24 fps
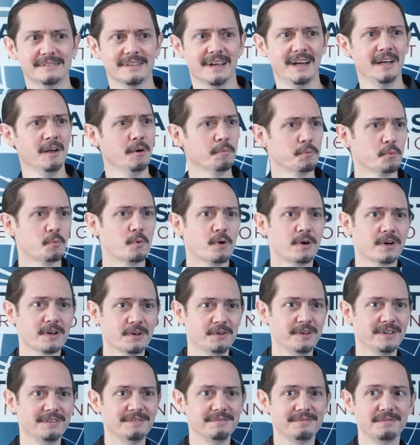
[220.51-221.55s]
I helped work
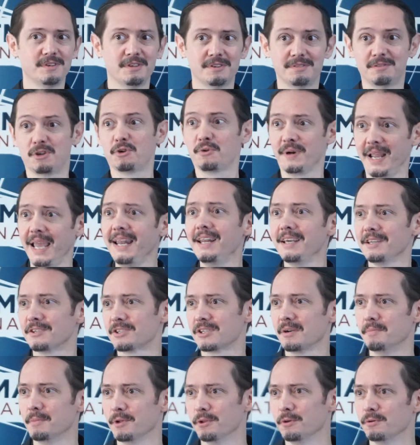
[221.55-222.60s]
on creating
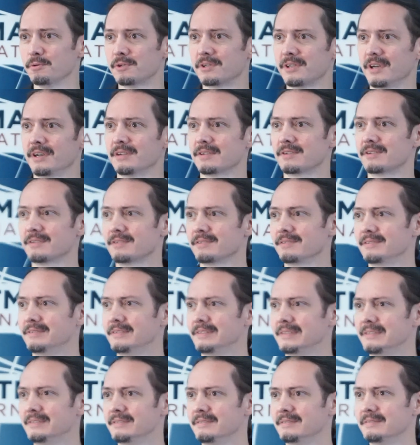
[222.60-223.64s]
some of those tests.
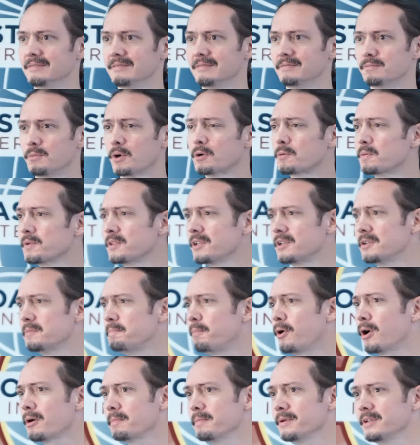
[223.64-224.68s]
Work with the
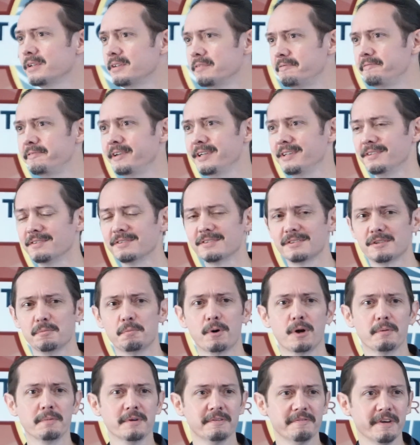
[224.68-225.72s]
Department of Defense,
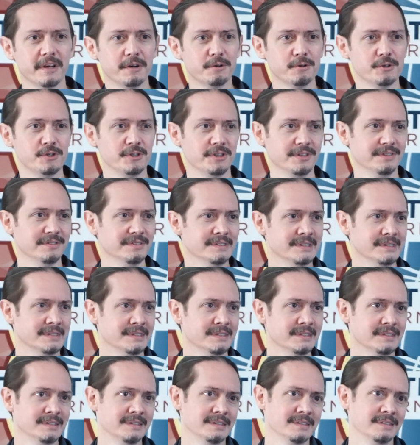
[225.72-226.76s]
Department of Energy.
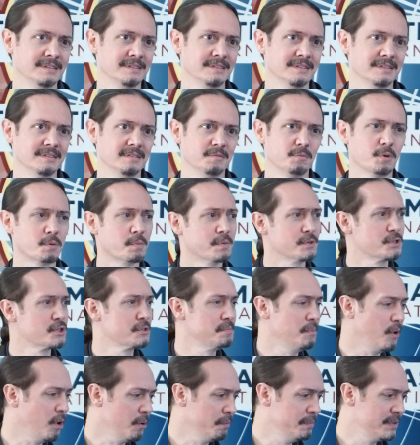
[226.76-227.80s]
Work with
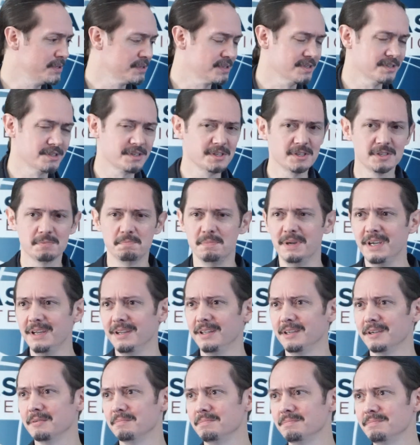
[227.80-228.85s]
small businesses,
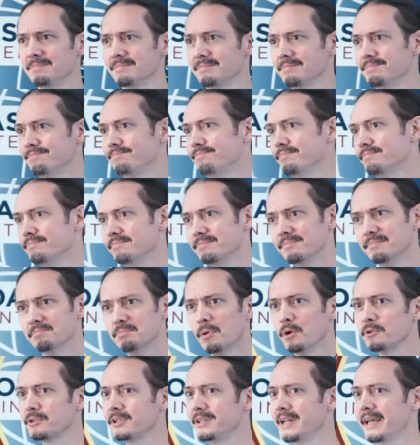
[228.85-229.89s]
medium,
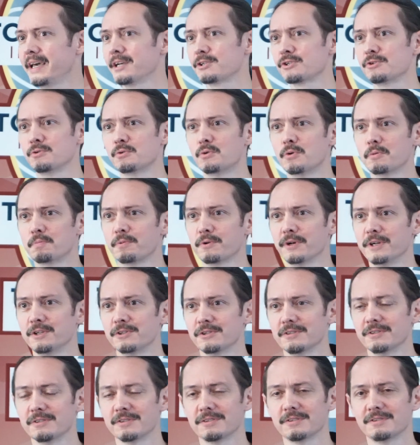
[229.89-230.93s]
multinational
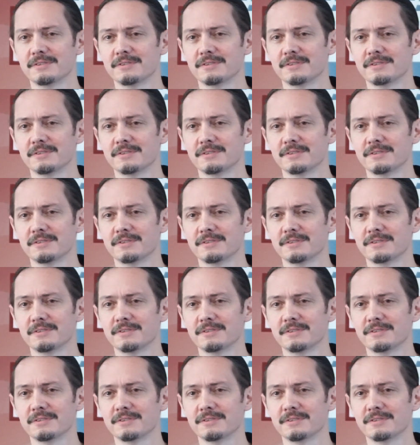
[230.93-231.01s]
corporations.